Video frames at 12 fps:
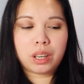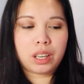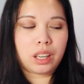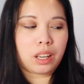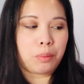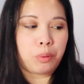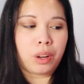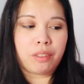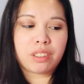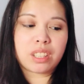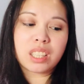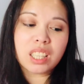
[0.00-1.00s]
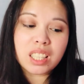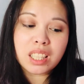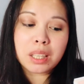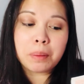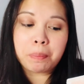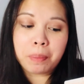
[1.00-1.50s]
recap. We have a
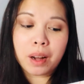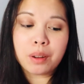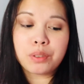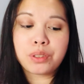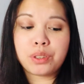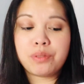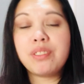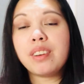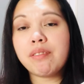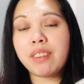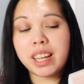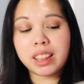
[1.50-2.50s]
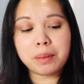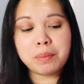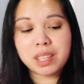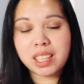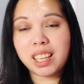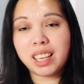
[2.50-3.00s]
60 pounds vitamin
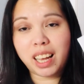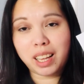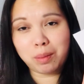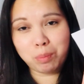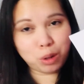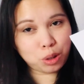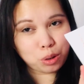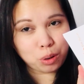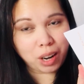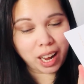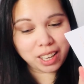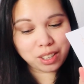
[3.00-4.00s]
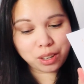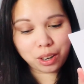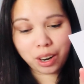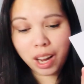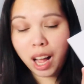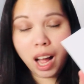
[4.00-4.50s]
C night moisturizer.